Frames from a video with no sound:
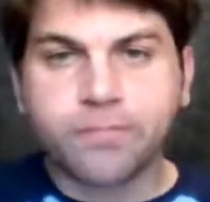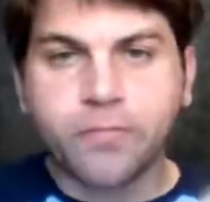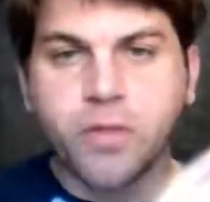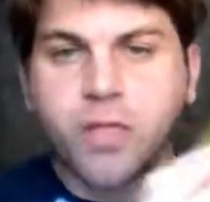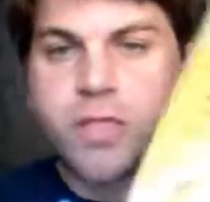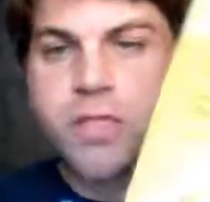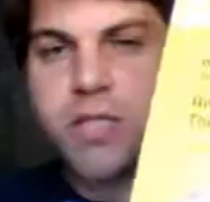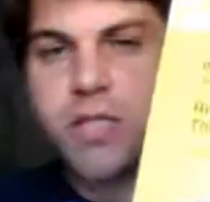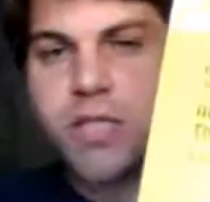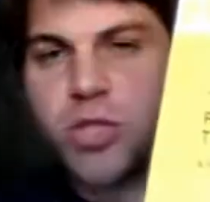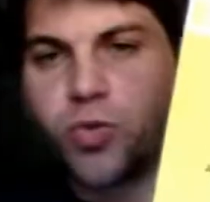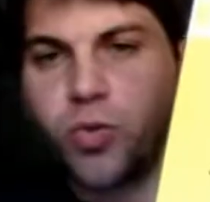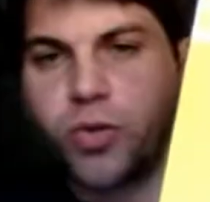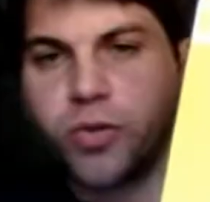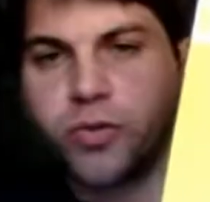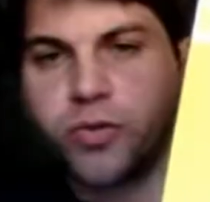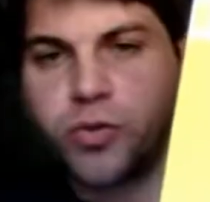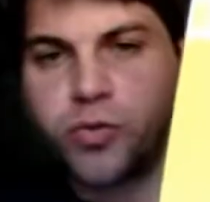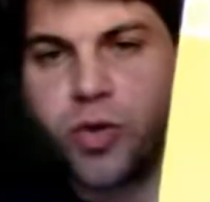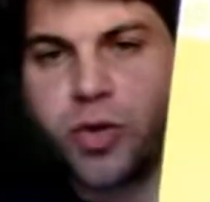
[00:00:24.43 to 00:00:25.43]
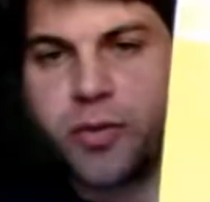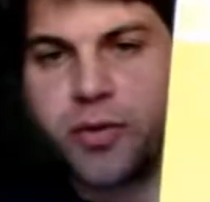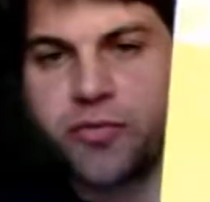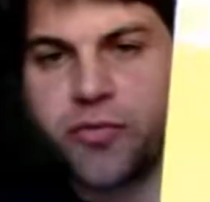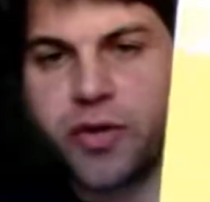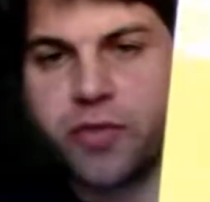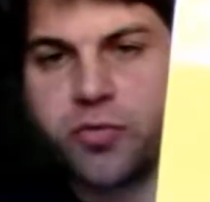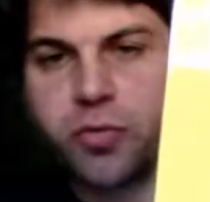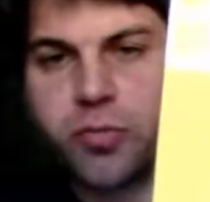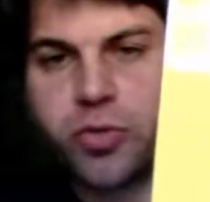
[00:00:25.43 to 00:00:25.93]
is this one, it's one of my
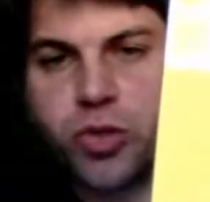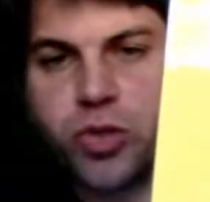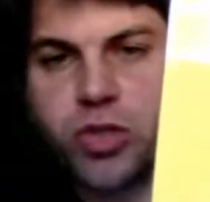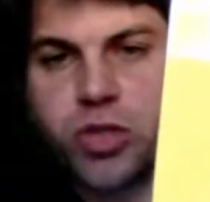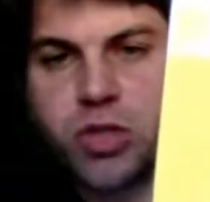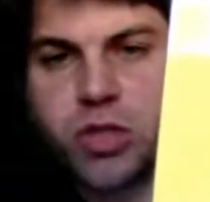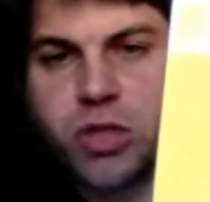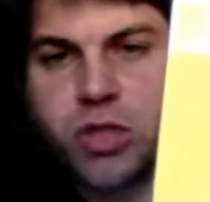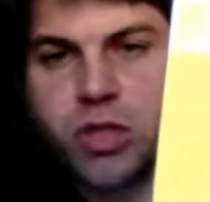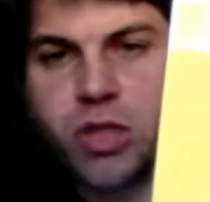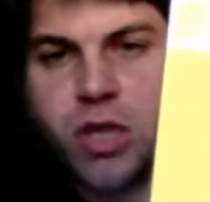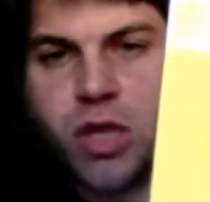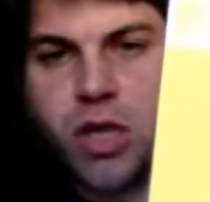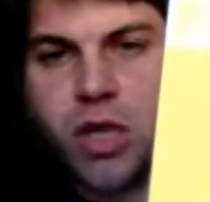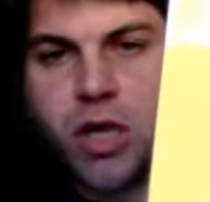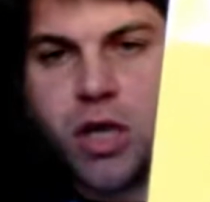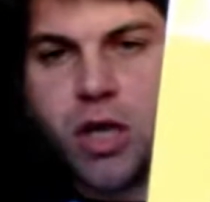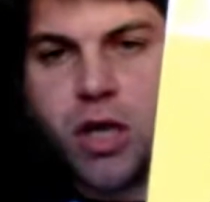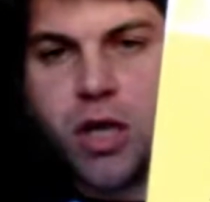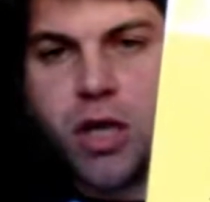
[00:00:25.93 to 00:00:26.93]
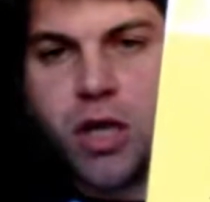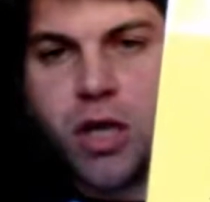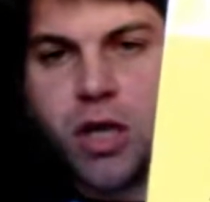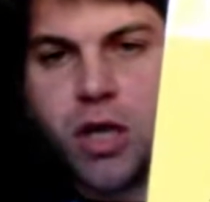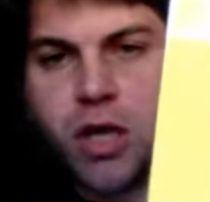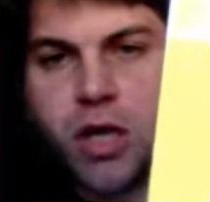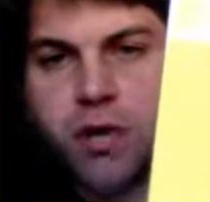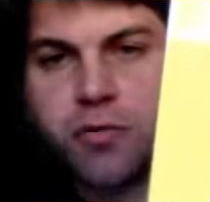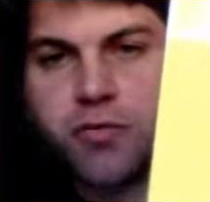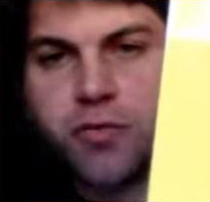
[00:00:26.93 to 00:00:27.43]
favourite books
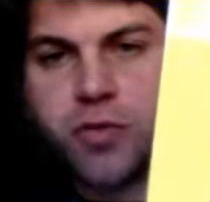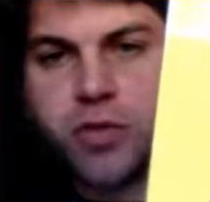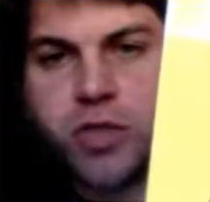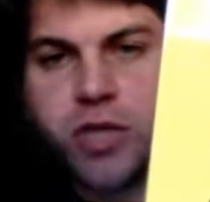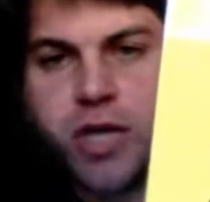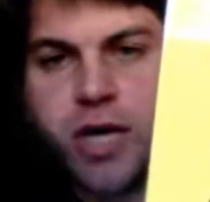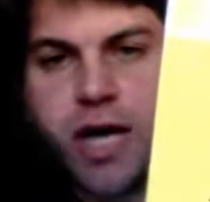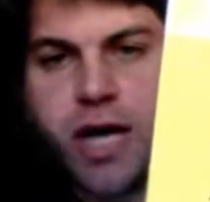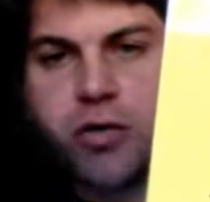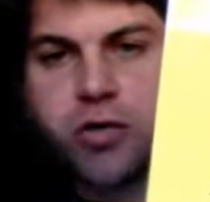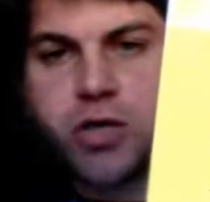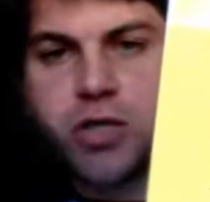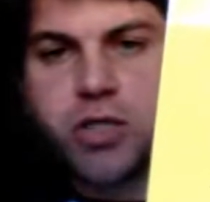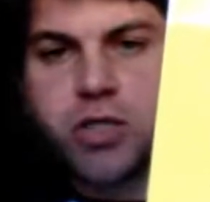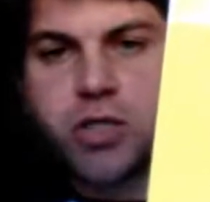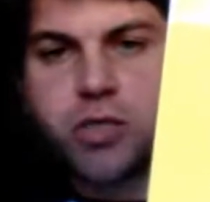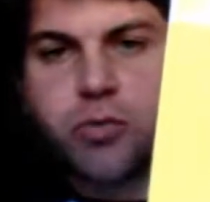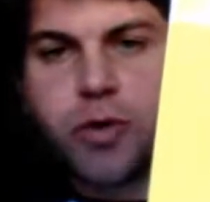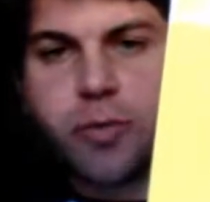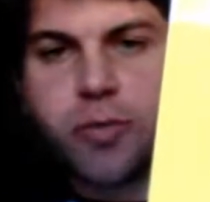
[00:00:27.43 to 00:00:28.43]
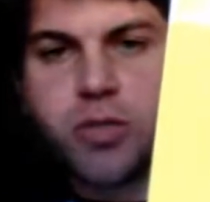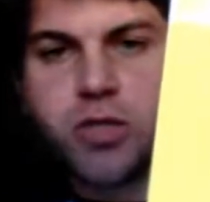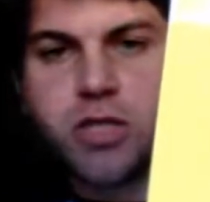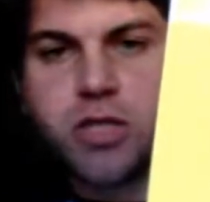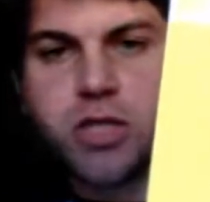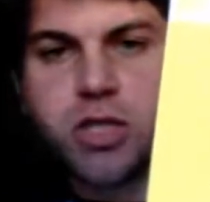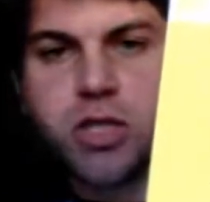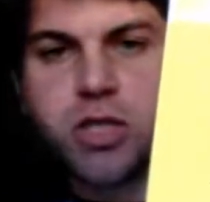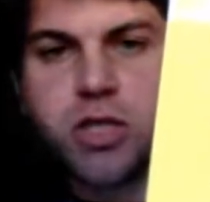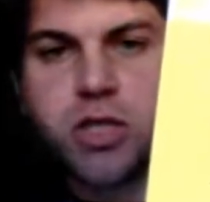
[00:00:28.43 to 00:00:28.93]
uh, Fulton and Harris
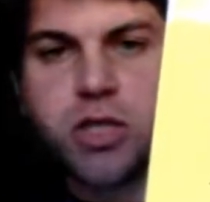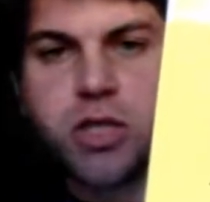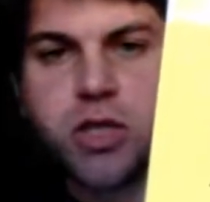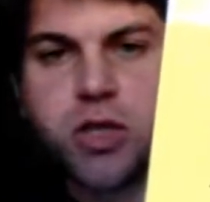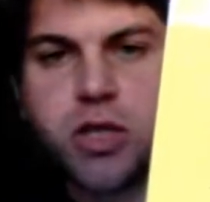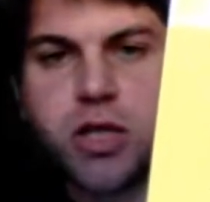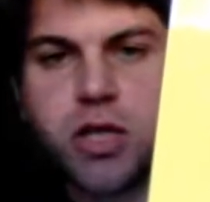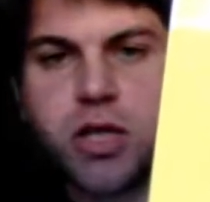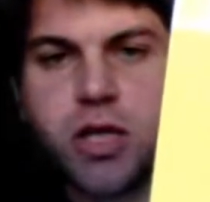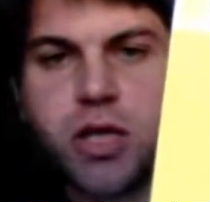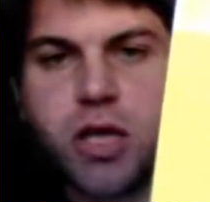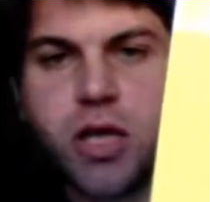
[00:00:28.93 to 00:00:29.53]
Representation Theory